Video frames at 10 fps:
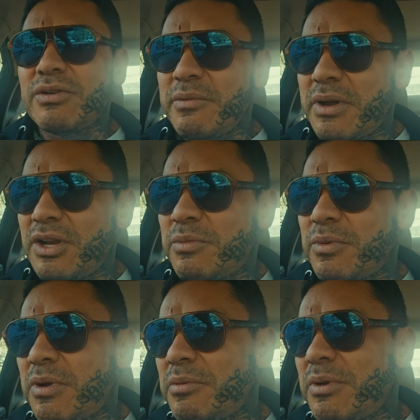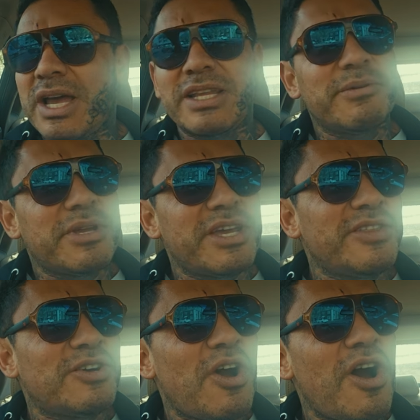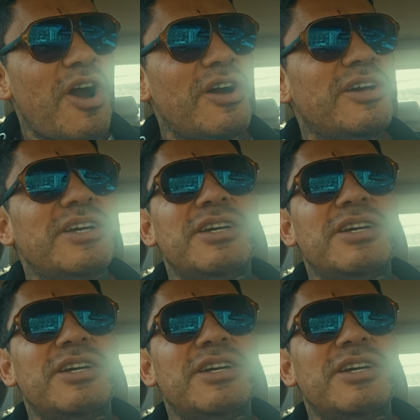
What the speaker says: gave my number, blah, blah. I ended up getting the call.